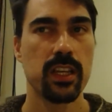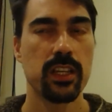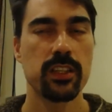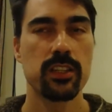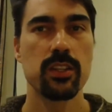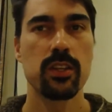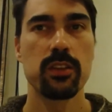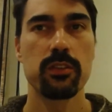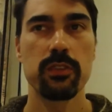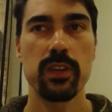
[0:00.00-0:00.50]

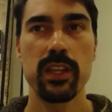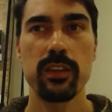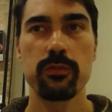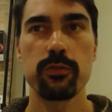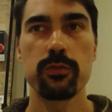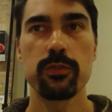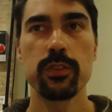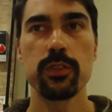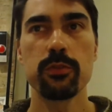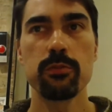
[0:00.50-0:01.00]
You know, if
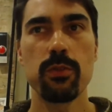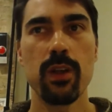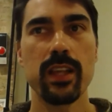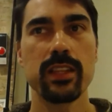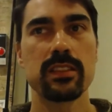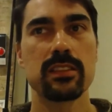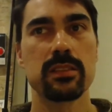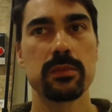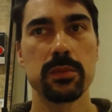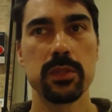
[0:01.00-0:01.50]
you
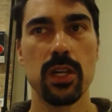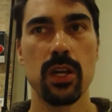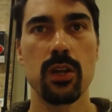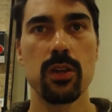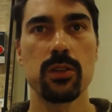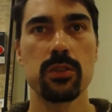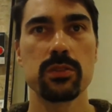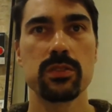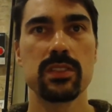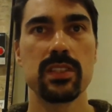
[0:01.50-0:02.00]
write some
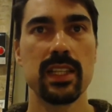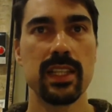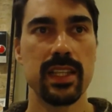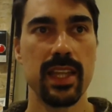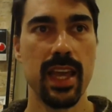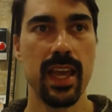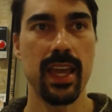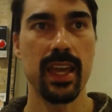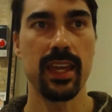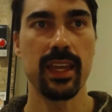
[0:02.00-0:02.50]
code
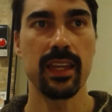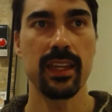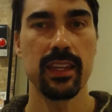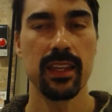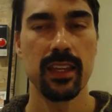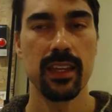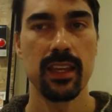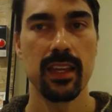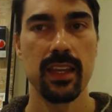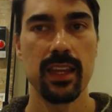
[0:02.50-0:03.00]
today
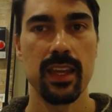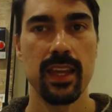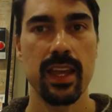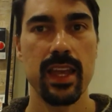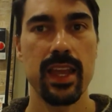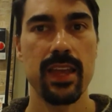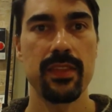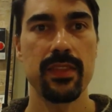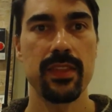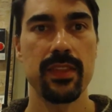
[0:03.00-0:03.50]

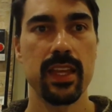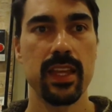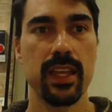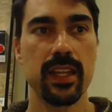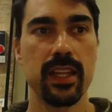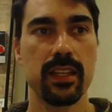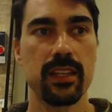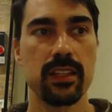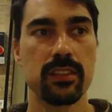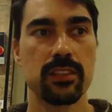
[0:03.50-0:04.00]
and
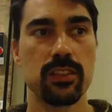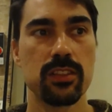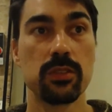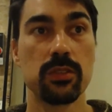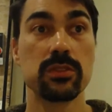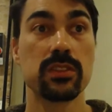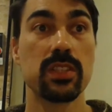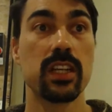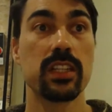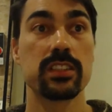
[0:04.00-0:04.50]
then
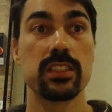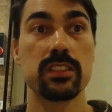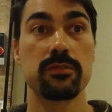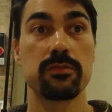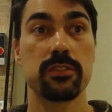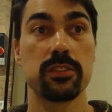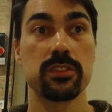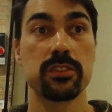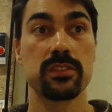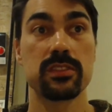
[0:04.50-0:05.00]
don't touch it
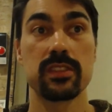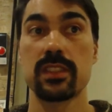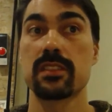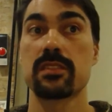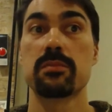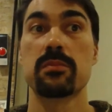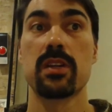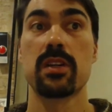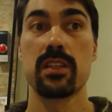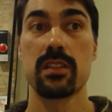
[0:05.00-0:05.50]
for
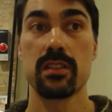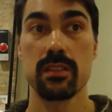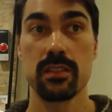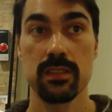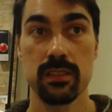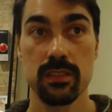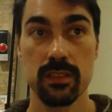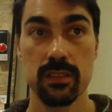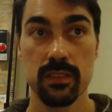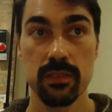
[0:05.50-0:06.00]
6
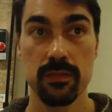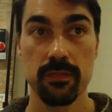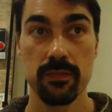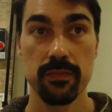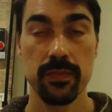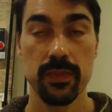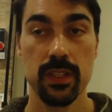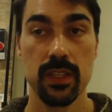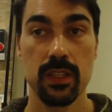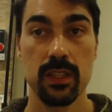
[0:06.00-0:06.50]
months,
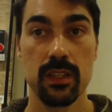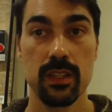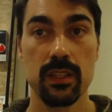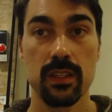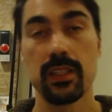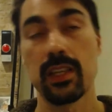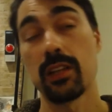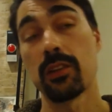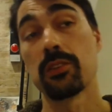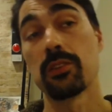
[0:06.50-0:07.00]

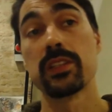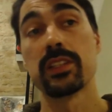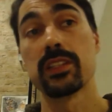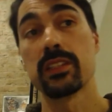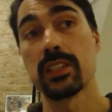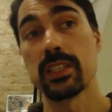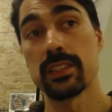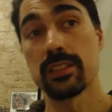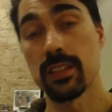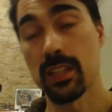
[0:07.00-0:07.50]
not only
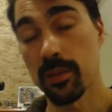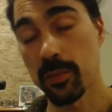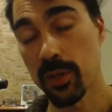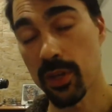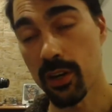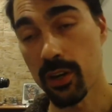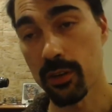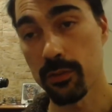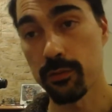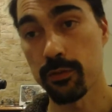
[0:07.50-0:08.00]
is it going to be
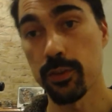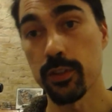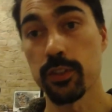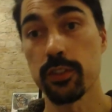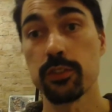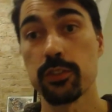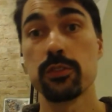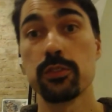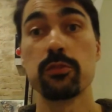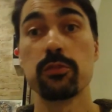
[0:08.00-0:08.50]
hard for
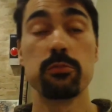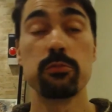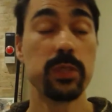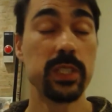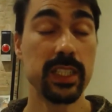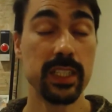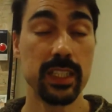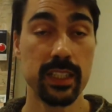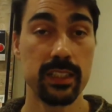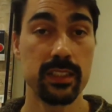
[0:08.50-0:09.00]
you to
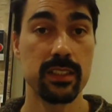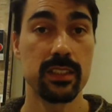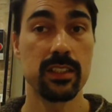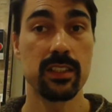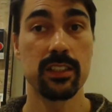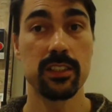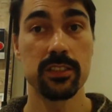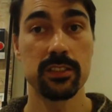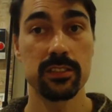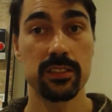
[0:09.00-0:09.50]
read it and
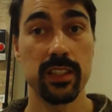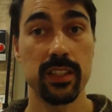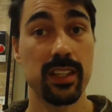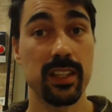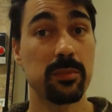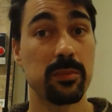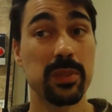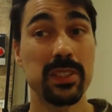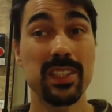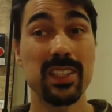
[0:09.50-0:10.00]
understand it,
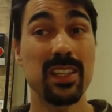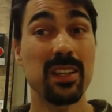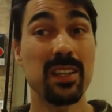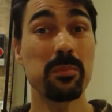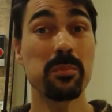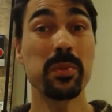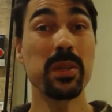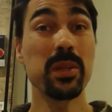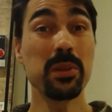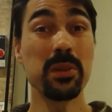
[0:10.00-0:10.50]
but the
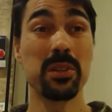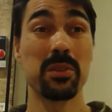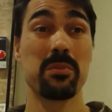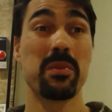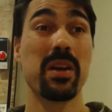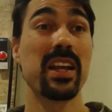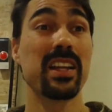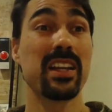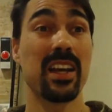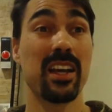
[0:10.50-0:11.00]
computer
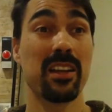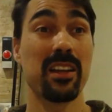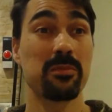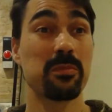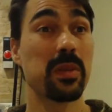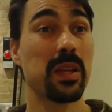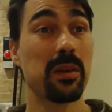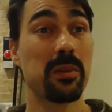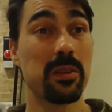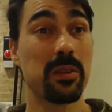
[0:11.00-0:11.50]
might not
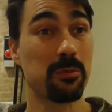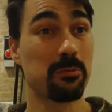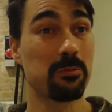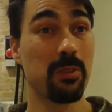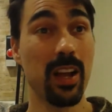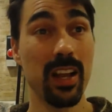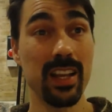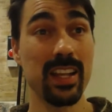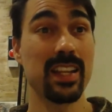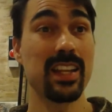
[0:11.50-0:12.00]
be able to
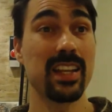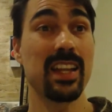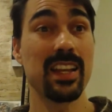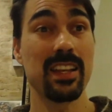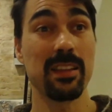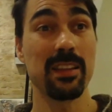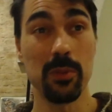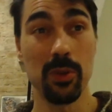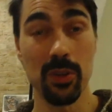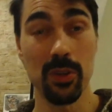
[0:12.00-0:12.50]
run it
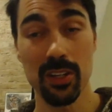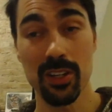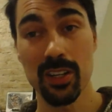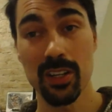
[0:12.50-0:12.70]
anymore.